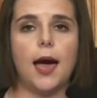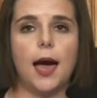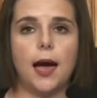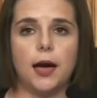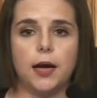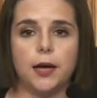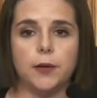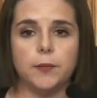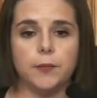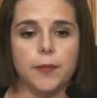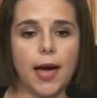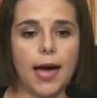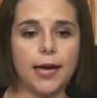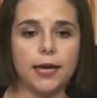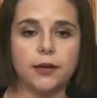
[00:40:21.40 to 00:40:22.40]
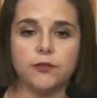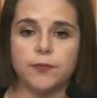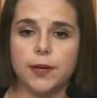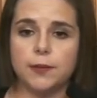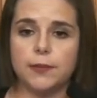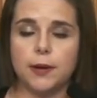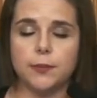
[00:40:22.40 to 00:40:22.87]
Um, I have
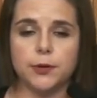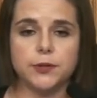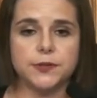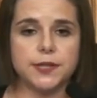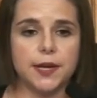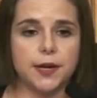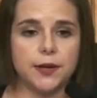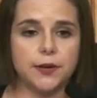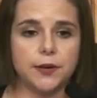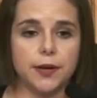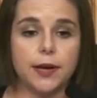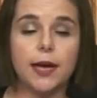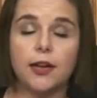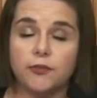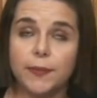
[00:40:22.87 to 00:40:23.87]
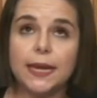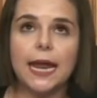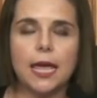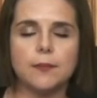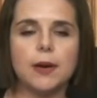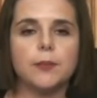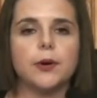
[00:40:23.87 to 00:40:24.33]
been members of, I have been
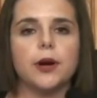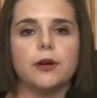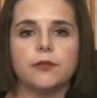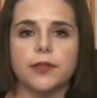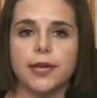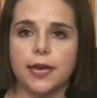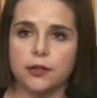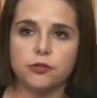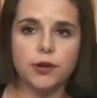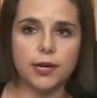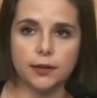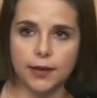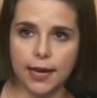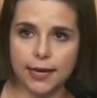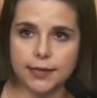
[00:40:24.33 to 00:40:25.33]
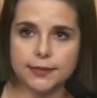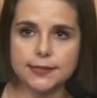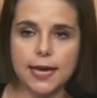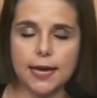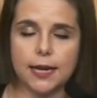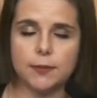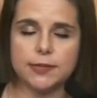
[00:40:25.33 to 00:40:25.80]
a member of the Gay Straight Alliance
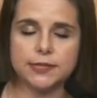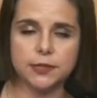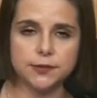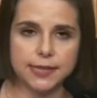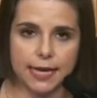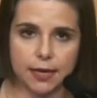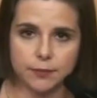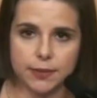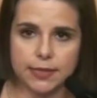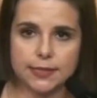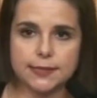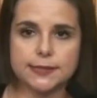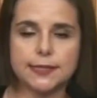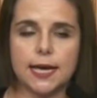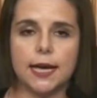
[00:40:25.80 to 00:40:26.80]
on MSU's campus.